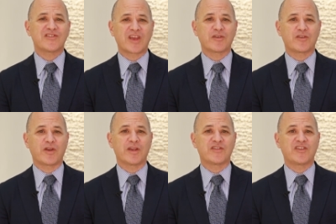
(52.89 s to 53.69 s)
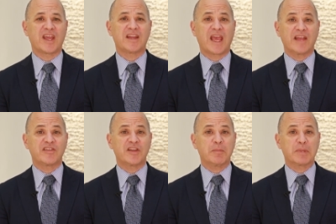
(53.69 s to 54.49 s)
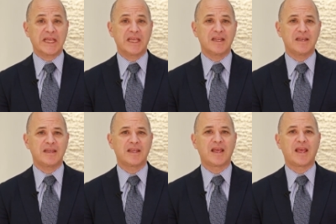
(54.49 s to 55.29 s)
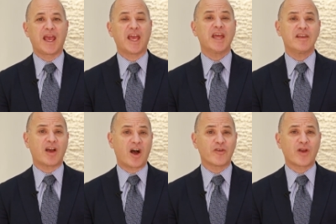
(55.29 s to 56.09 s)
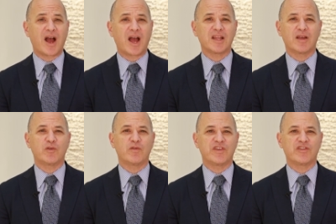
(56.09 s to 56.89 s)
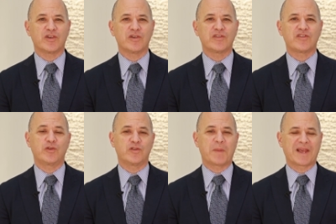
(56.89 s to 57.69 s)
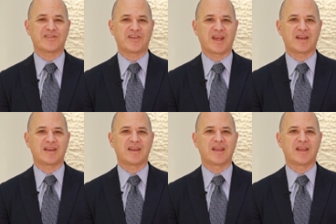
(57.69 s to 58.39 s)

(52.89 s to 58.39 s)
Secretary of State Antony Blinken and other high-level visitors to Uzbekistan.